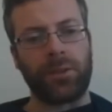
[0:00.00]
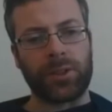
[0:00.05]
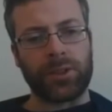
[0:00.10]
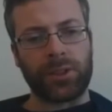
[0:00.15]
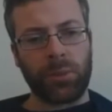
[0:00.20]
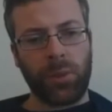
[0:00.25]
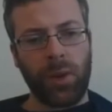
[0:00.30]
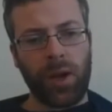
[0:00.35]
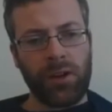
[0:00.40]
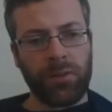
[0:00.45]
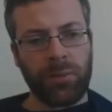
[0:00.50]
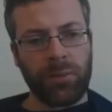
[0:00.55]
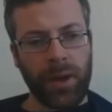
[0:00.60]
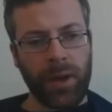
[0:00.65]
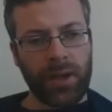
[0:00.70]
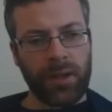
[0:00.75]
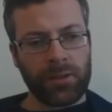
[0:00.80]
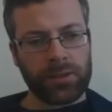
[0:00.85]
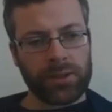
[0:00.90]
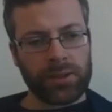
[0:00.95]
Well,
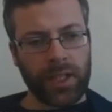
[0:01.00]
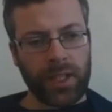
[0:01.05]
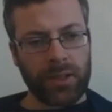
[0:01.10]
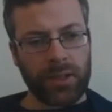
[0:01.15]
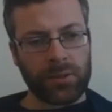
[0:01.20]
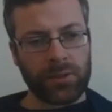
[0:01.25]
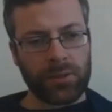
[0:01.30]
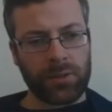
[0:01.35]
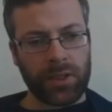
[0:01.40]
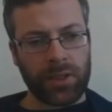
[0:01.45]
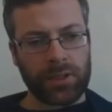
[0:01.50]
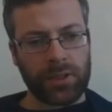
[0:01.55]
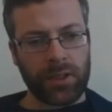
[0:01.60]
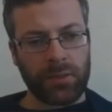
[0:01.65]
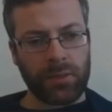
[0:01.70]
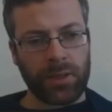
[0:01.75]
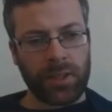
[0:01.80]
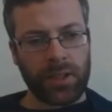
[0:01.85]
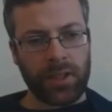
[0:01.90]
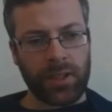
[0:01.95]
£12 times 3 is going
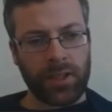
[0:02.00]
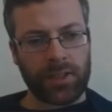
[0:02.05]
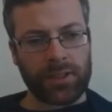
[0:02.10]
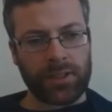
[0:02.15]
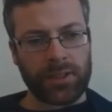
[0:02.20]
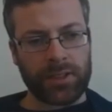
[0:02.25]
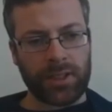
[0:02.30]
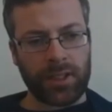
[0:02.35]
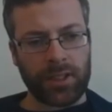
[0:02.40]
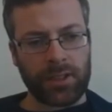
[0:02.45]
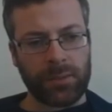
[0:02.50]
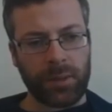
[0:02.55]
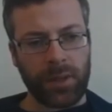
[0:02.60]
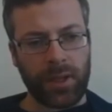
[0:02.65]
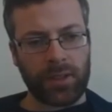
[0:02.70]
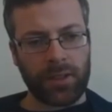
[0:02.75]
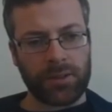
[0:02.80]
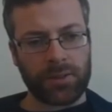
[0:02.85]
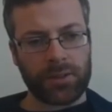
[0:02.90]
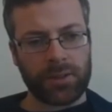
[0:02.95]
to be
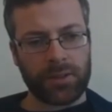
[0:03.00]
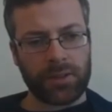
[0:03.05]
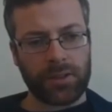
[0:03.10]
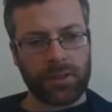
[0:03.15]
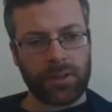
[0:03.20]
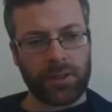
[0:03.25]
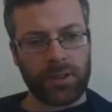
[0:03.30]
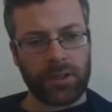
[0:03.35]
£36.